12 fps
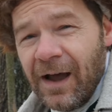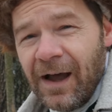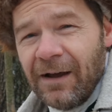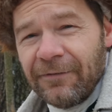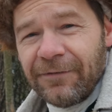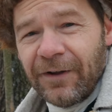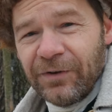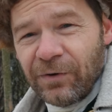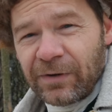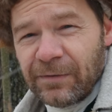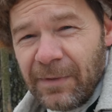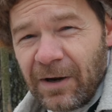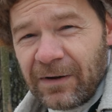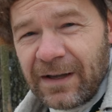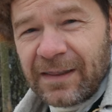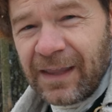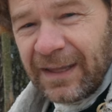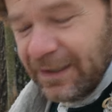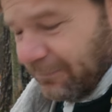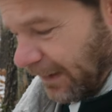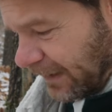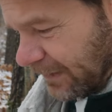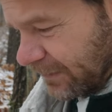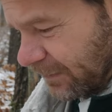of North America that he
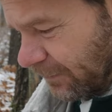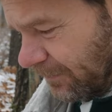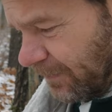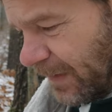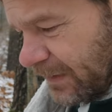ran into.